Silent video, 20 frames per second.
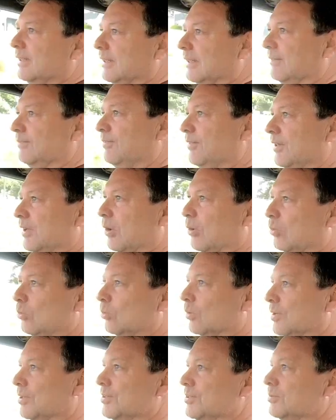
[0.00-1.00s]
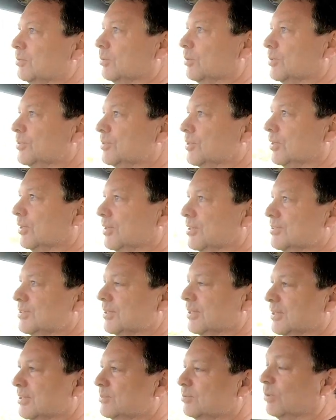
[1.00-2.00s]
if the old ones are as good as
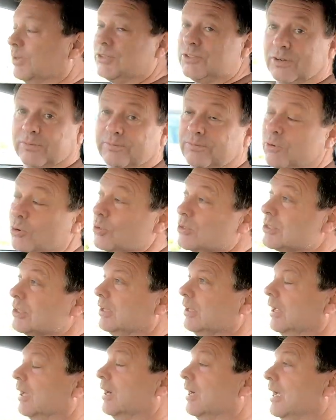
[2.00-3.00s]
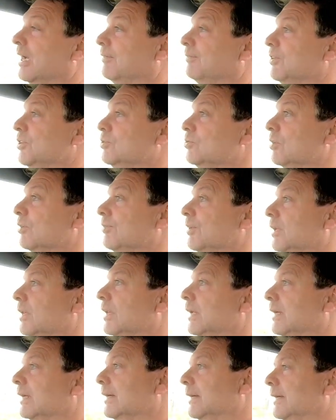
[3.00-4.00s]
this, which unfortunately I haven't driven,
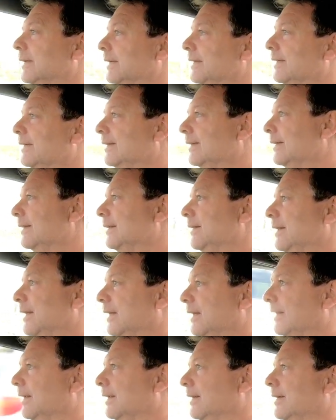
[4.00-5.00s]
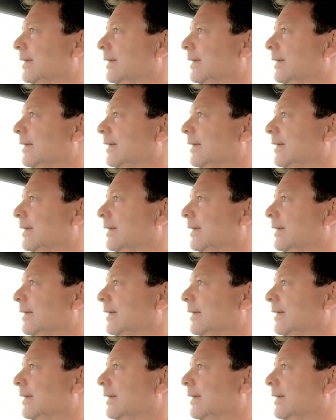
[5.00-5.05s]
then